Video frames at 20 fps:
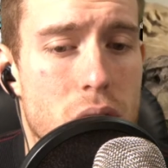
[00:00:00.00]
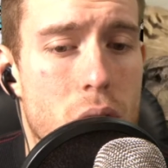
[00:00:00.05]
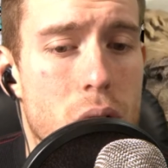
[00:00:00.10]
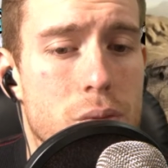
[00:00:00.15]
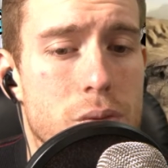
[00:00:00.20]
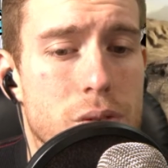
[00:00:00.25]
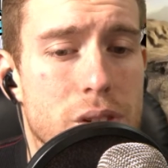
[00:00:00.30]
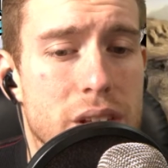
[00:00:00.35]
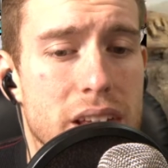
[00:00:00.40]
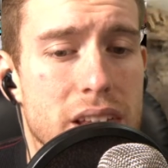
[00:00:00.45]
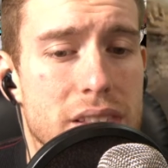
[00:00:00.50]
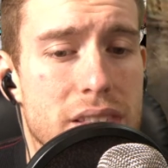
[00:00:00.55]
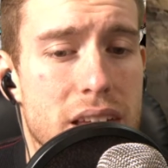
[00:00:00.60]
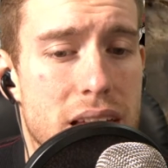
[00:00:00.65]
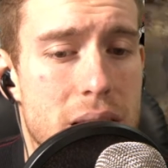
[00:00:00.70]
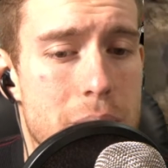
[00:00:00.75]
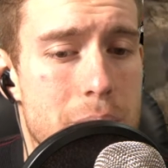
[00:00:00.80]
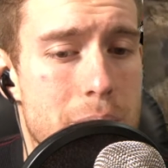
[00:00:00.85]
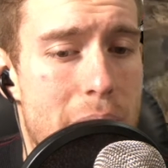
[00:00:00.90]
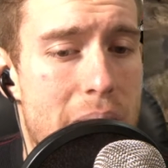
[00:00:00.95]
Hopefully they
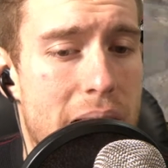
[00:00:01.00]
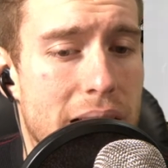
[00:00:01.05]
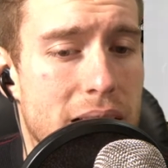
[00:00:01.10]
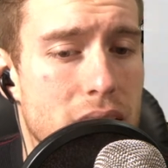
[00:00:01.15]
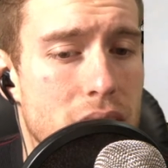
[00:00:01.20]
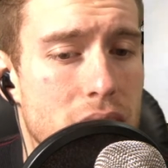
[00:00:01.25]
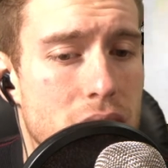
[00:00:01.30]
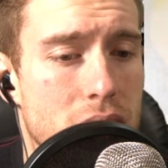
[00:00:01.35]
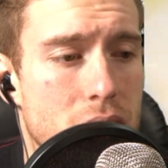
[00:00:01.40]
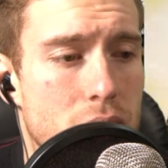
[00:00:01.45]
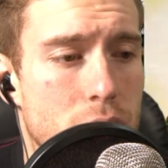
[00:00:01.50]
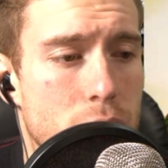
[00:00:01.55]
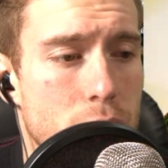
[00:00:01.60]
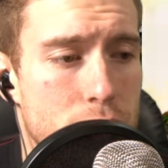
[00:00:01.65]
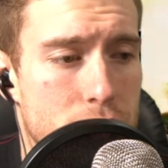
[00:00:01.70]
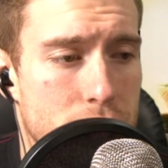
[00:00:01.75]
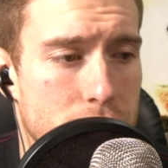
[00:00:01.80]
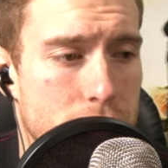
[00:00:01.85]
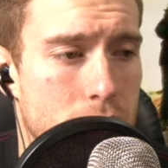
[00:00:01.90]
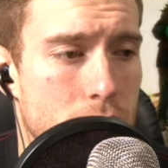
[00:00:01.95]
get back
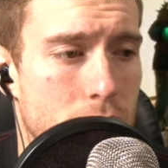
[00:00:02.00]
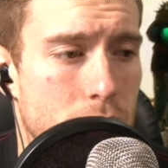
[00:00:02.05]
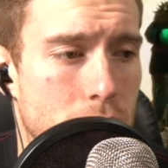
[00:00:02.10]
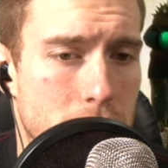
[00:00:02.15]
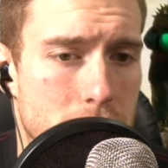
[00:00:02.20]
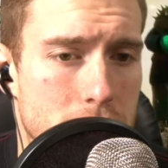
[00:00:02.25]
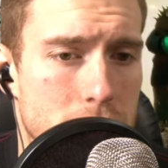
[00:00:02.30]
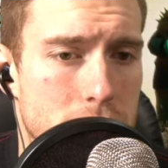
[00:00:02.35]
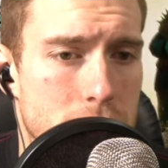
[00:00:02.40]
with a code.